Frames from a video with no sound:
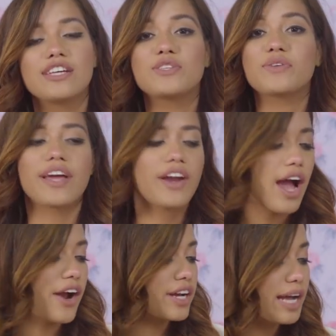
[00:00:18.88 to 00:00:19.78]
So there
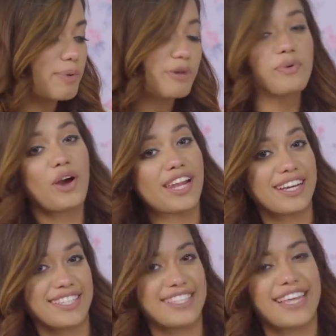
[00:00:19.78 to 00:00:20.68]
are a couple of
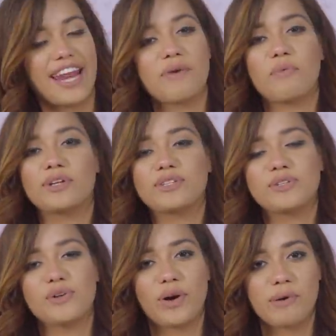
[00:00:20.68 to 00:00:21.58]
products that I
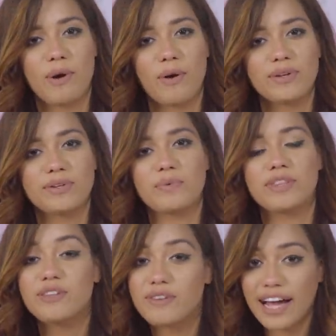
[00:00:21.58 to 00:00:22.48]
wanted to talk about
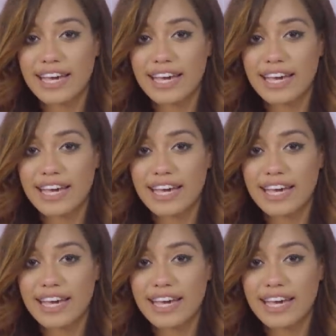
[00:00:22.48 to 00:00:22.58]
with you